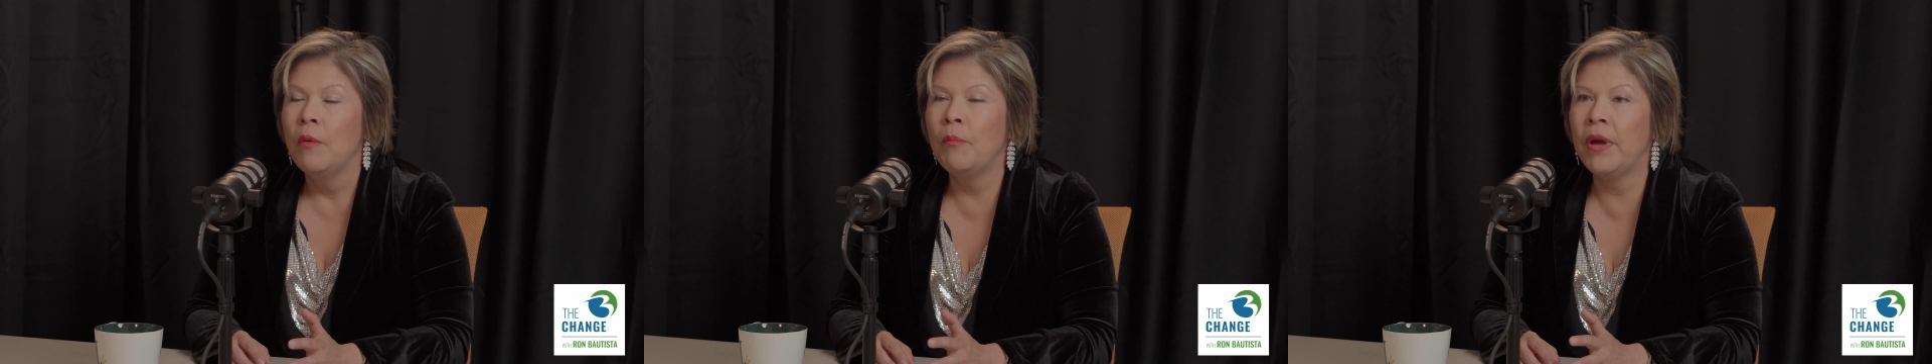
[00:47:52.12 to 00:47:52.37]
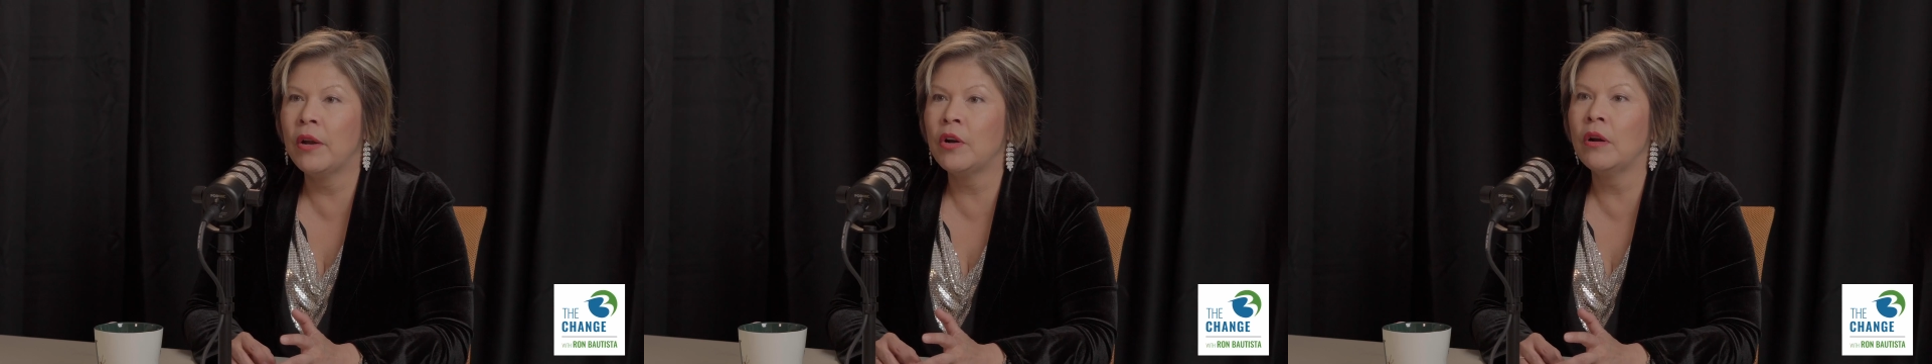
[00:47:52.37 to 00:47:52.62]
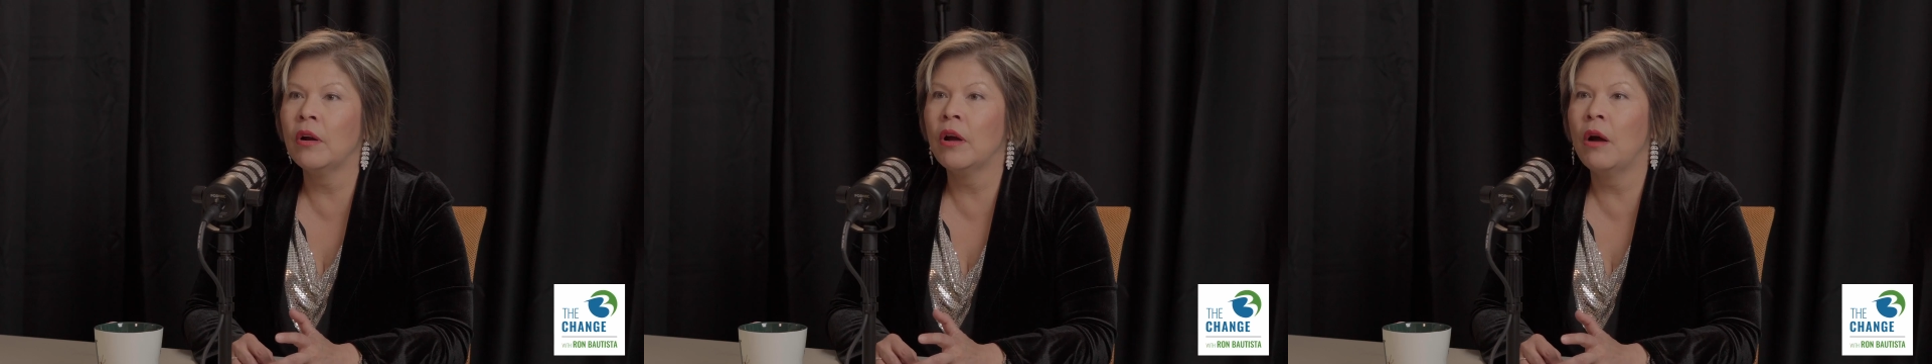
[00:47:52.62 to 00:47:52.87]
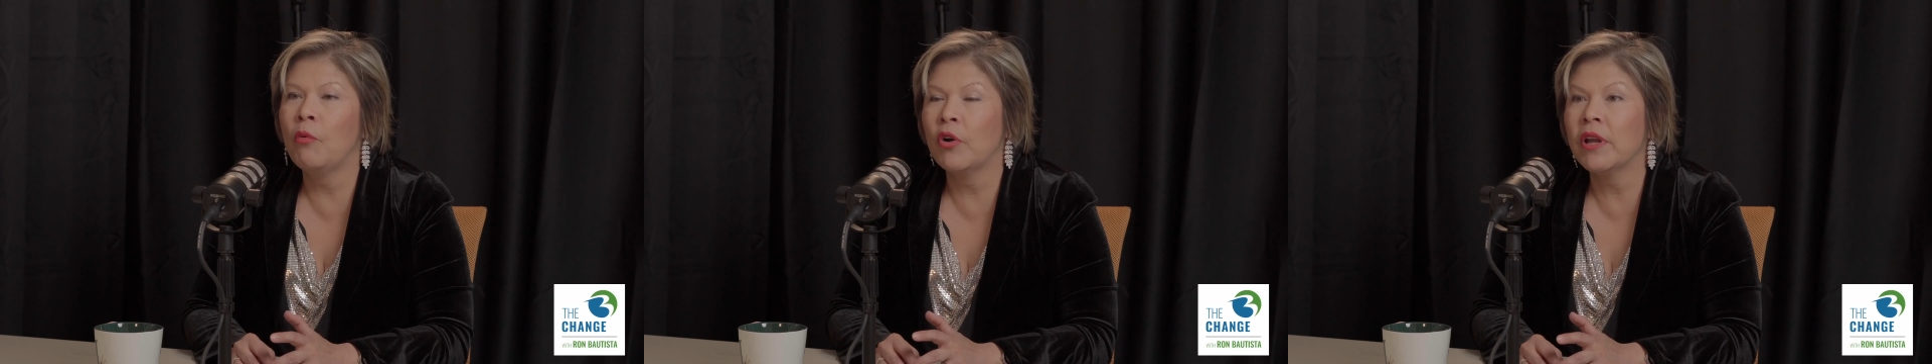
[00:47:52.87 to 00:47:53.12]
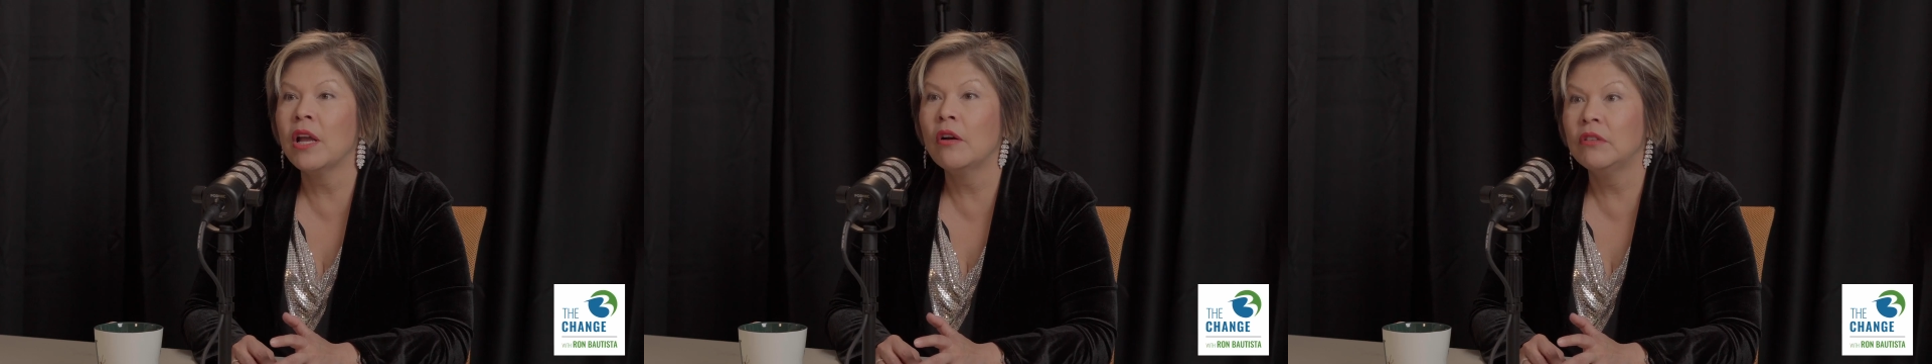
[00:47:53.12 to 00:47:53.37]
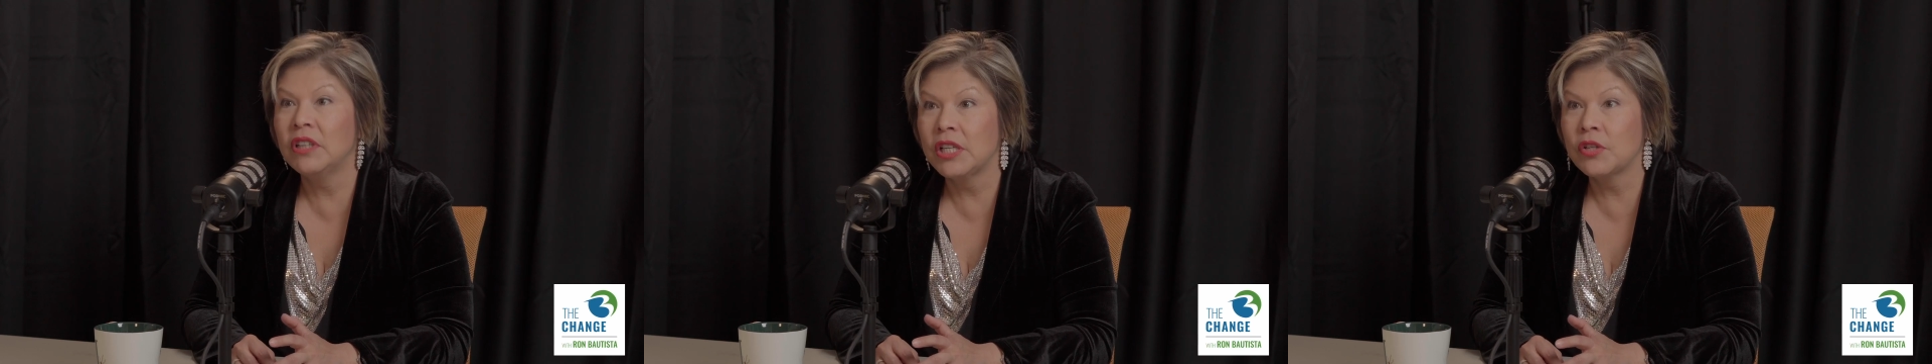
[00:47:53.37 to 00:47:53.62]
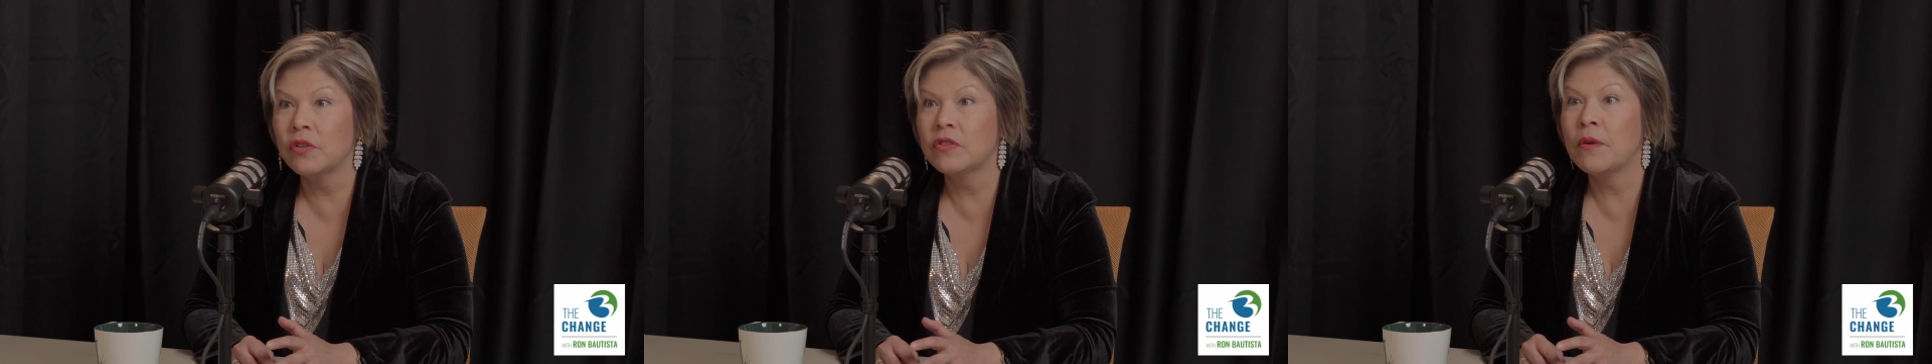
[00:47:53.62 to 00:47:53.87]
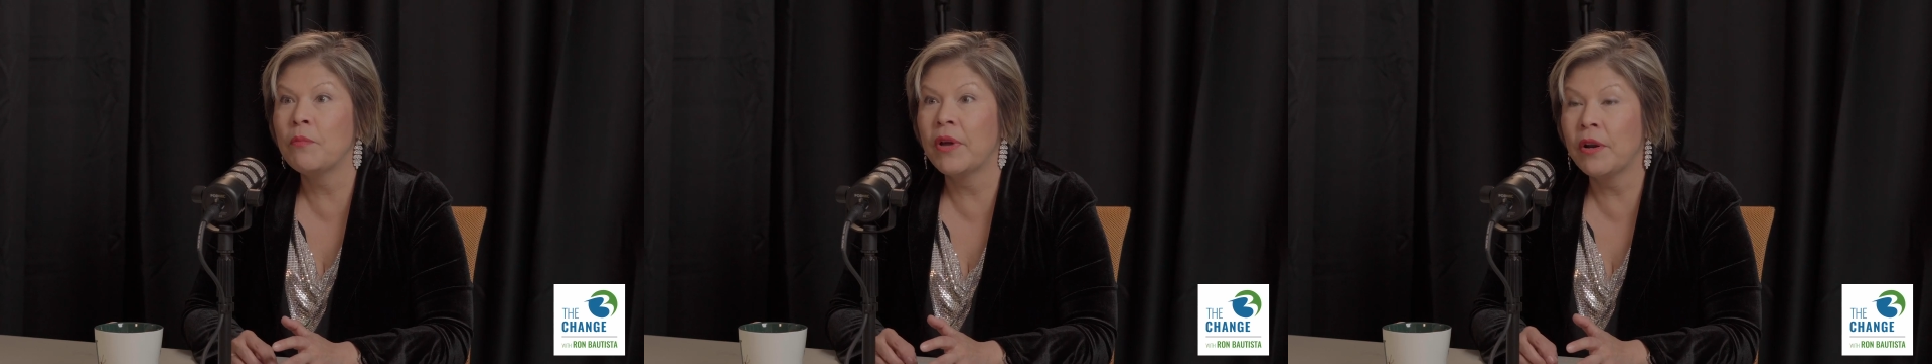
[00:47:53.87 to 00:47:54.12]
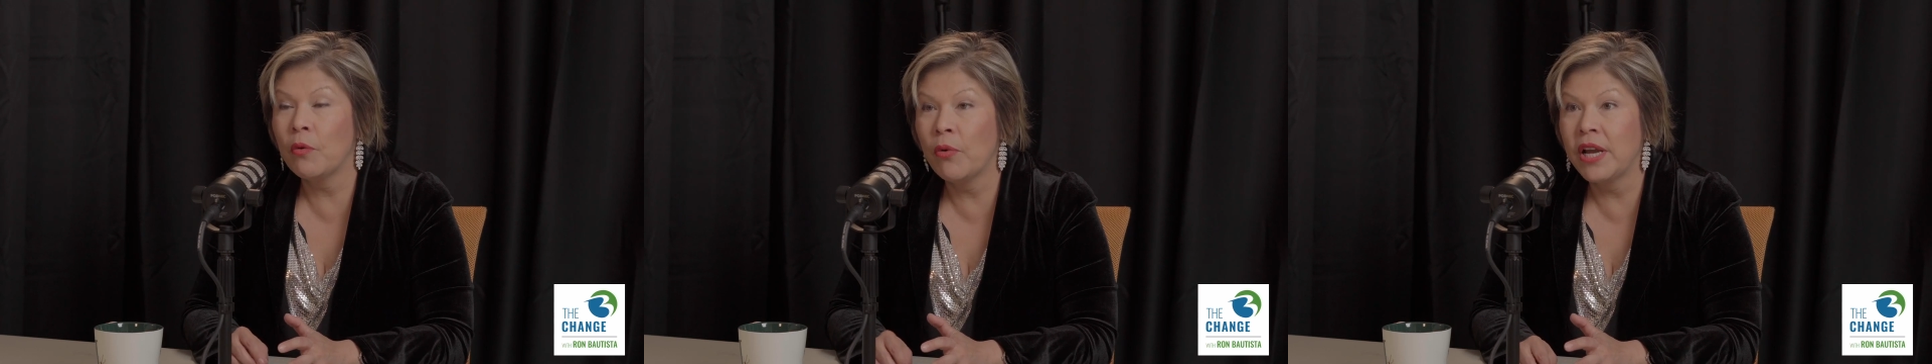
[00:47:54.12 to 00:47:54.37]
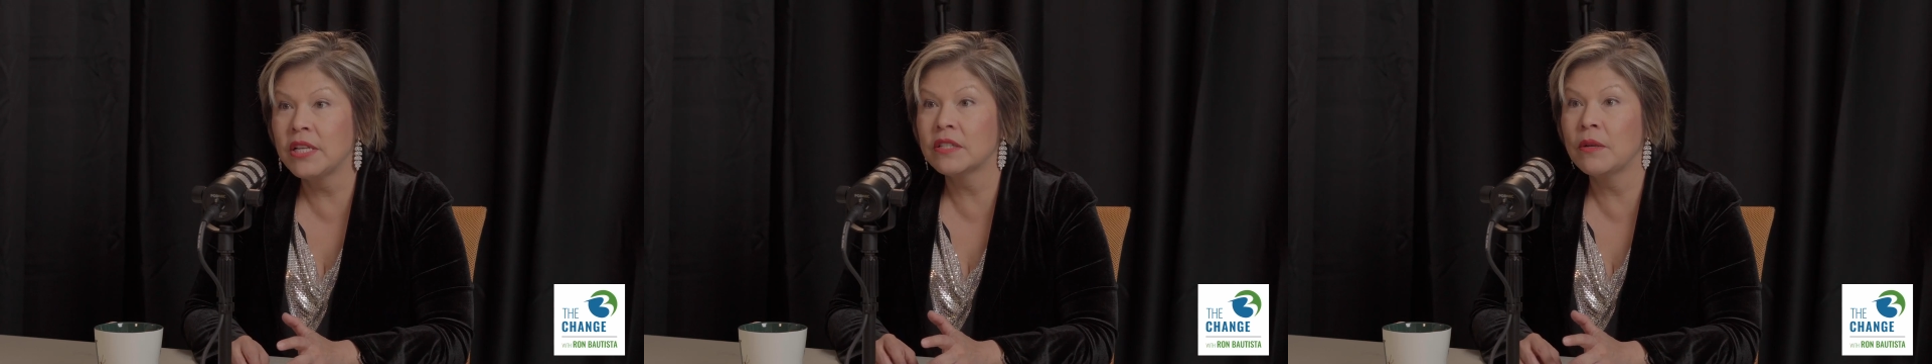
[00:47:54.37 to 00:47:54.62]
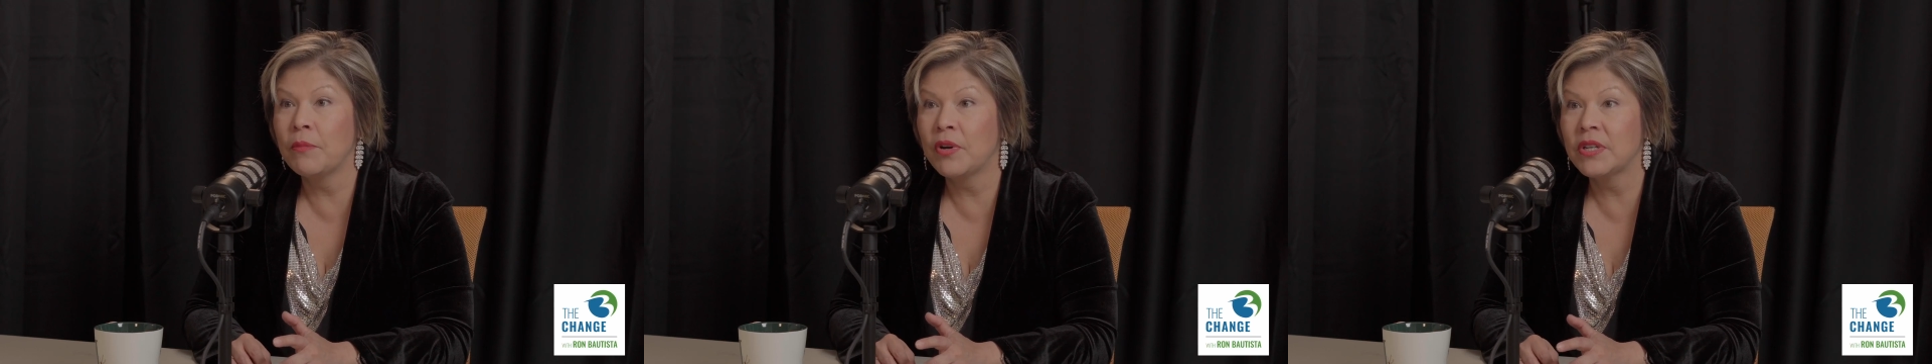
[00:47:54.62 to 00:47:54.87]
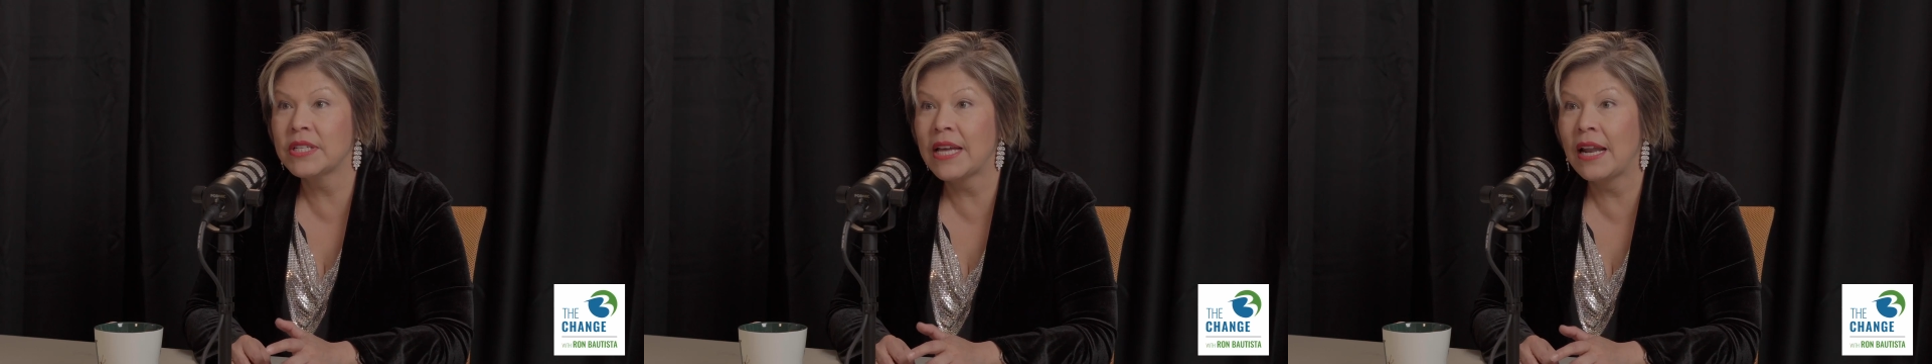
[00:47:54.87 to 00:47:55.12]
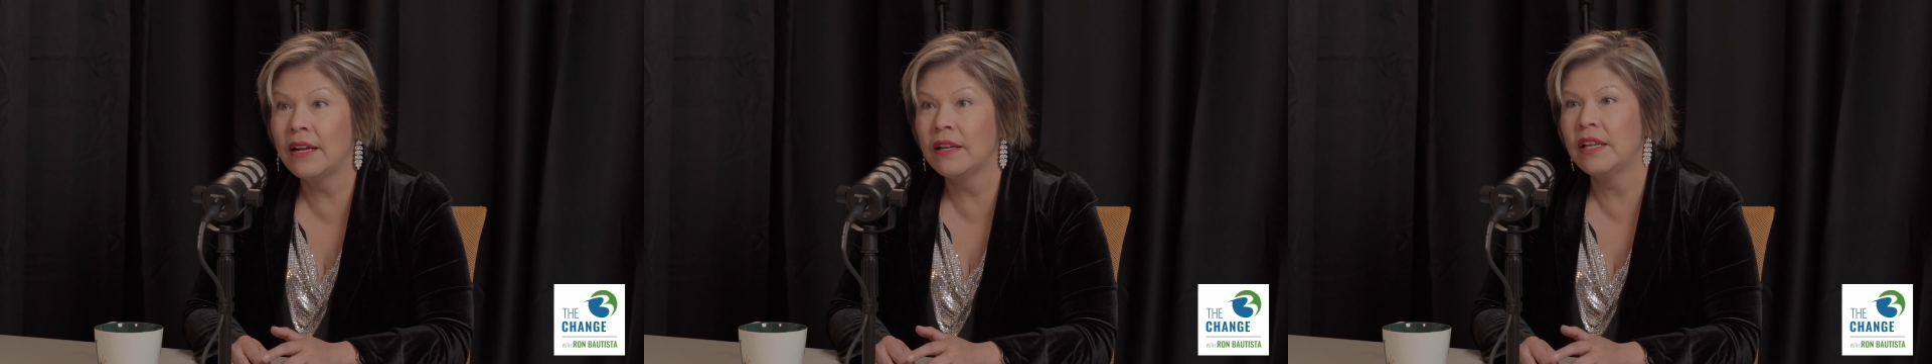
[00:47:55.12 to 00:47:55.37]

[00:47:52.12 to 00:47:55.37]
better working conditions and better wages and better salary.